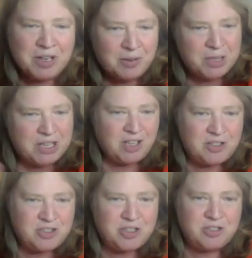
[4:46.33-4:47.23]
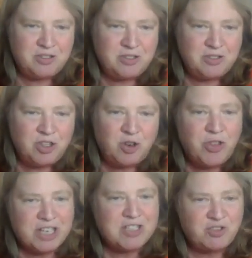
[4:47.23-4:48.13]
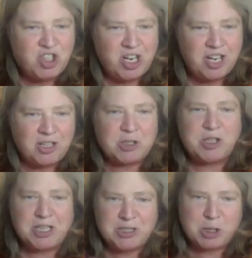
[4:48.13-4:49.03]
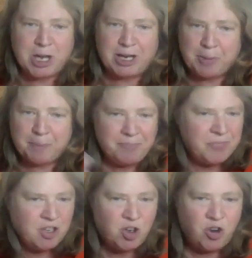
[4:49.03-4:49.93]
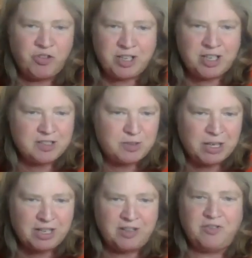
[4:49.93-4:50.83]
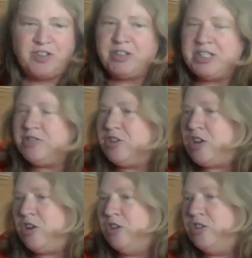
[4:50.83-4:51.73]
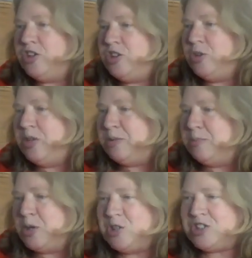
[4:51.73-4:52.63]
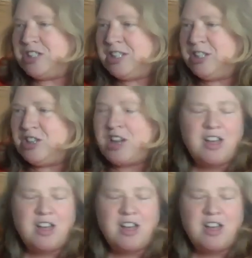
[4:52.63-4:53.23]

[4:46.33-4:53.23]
because, things have changed. Things like COVID has made it very difficult to do in person.